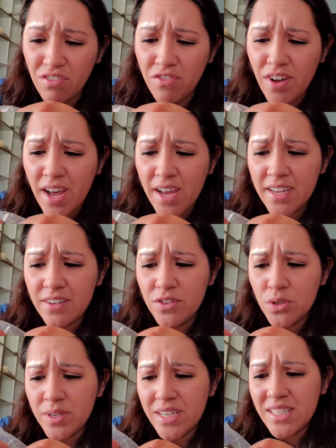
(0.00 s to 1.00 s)
5,
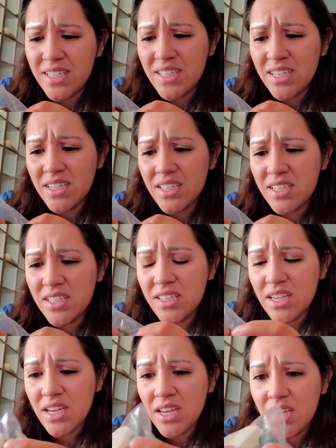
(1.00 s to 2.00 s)
26,
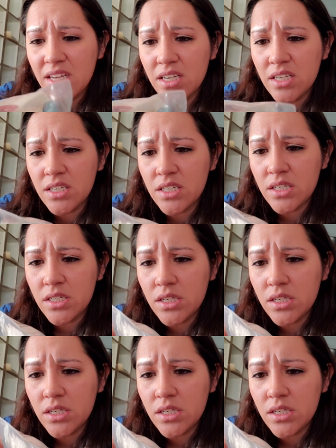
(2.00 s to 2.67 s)
and